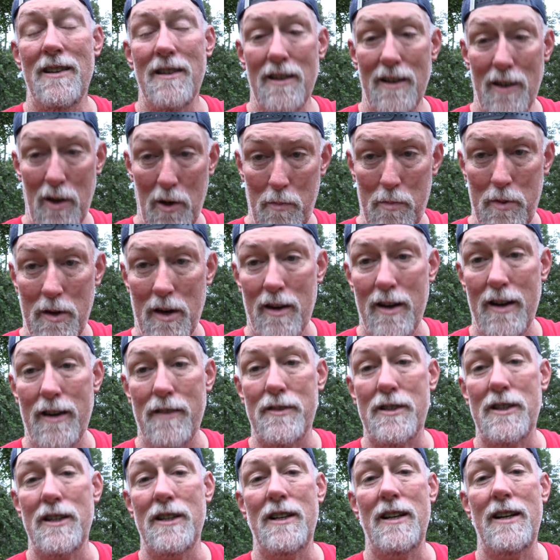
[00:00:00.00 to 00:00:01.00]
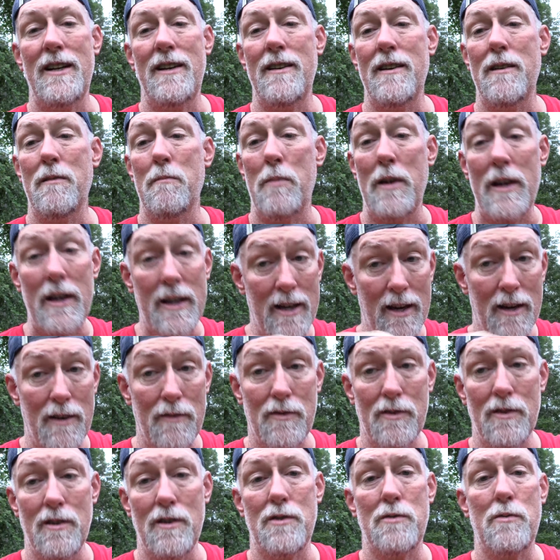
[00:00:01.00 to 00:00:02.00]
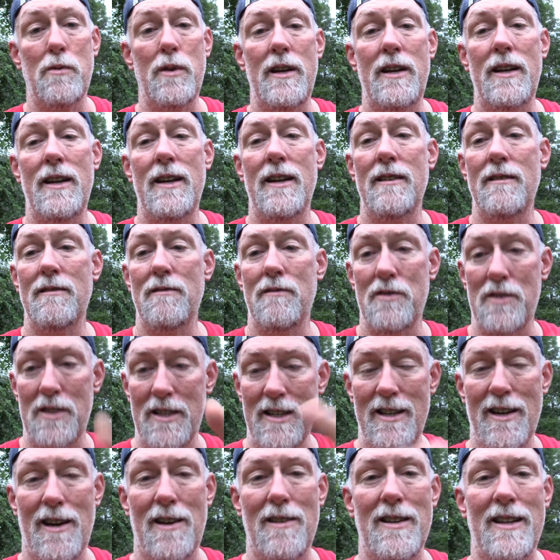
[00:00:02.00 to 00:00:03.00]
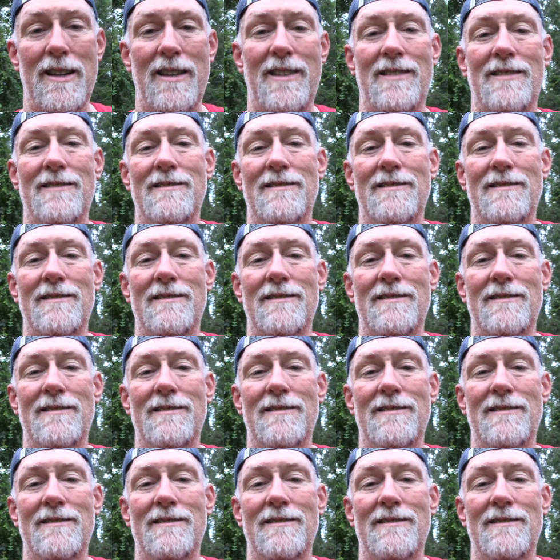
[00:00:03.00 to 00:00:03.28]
Hope y'all have a good evening. Be careful this weekend. See y'all later.